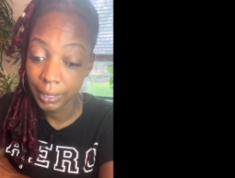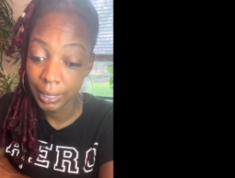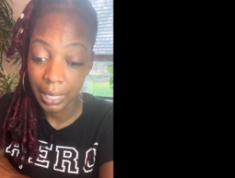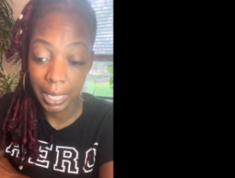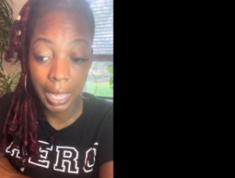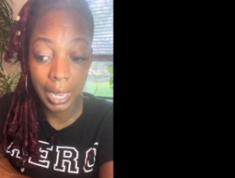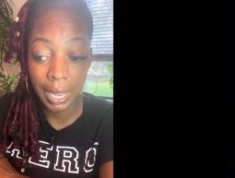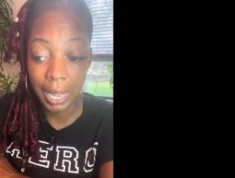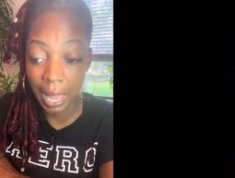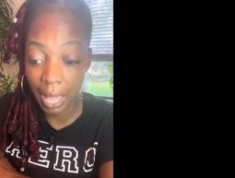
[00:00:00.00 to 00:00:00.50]

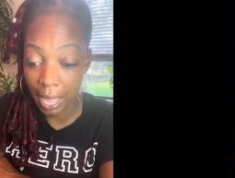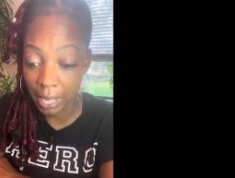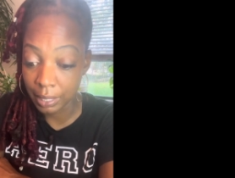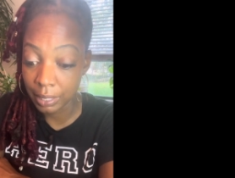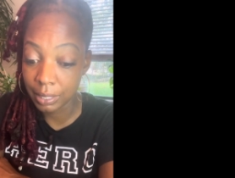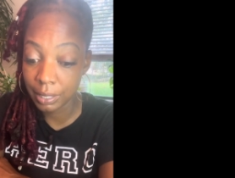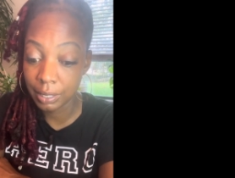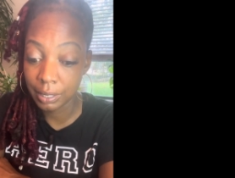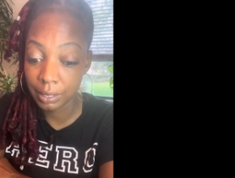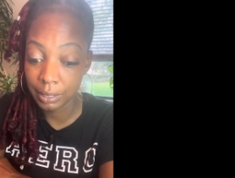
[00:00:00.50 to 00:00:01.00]
A
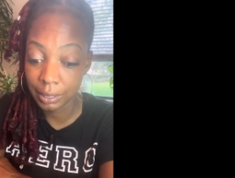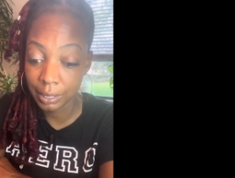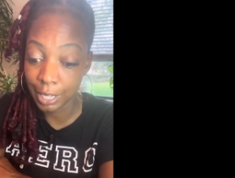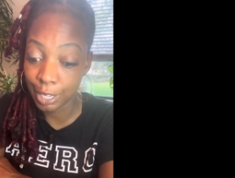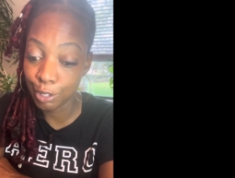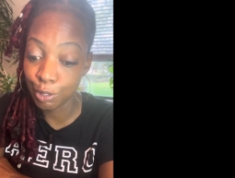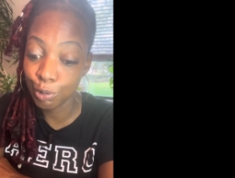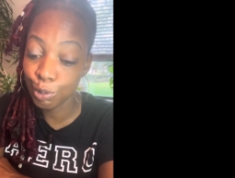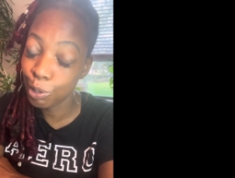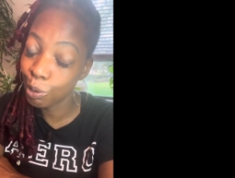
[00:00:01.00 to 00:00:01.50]
lot.
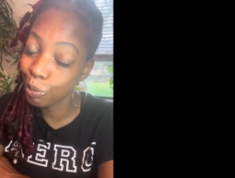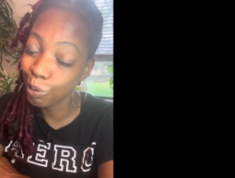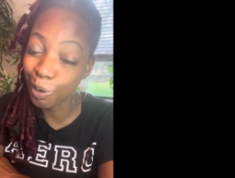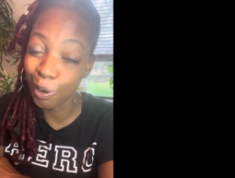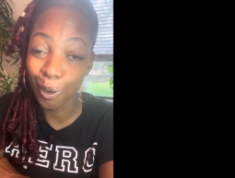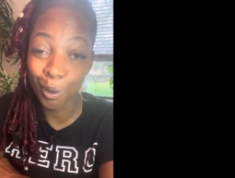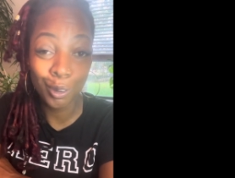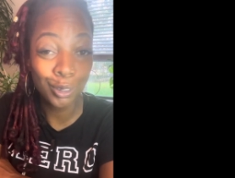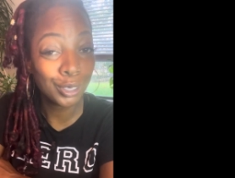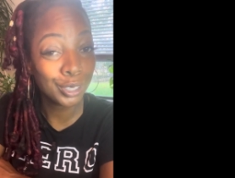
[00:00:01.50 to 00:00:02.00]
And you know
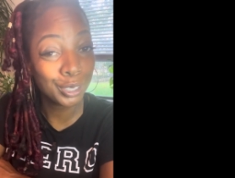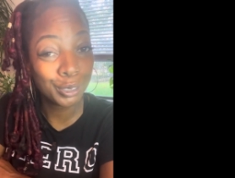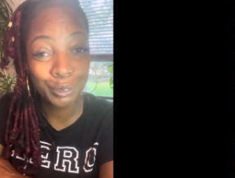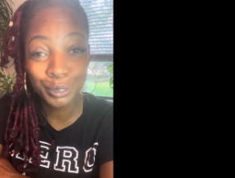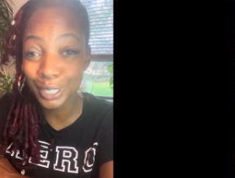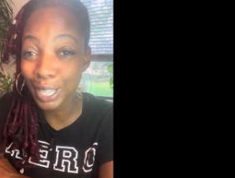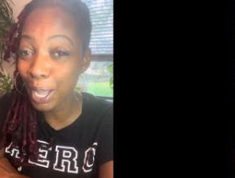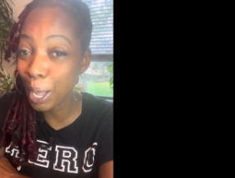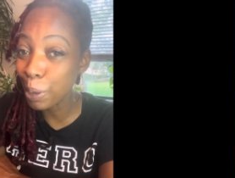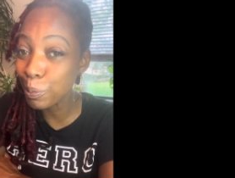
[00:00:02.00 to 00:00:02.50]
all of
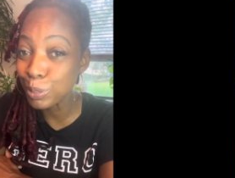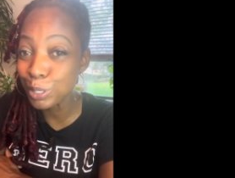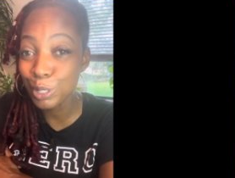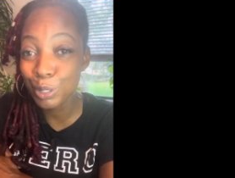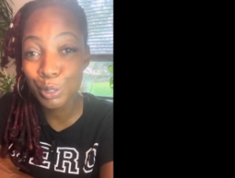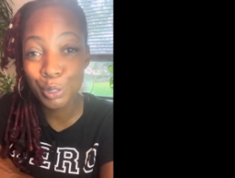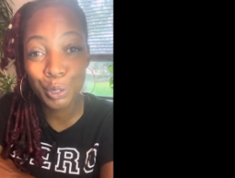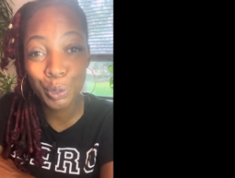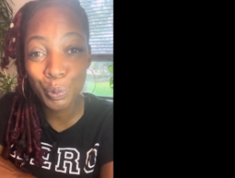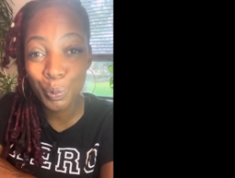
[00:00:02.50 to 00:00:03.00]
those
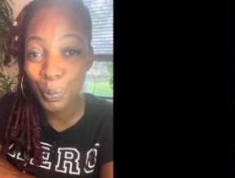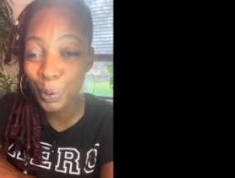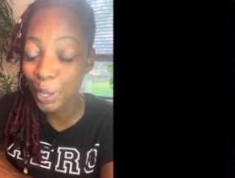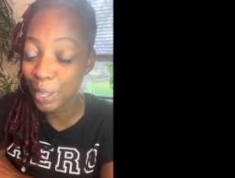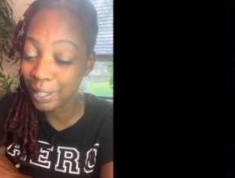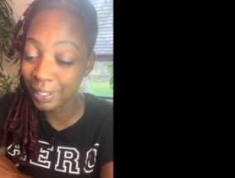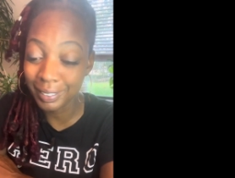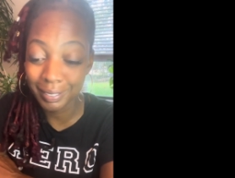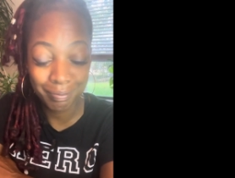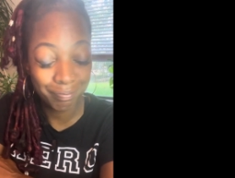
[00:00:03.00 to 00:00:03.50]
options do
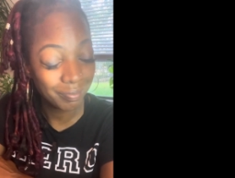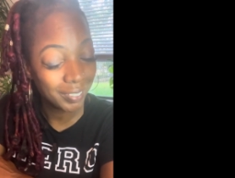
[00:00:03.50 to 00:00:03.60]
what?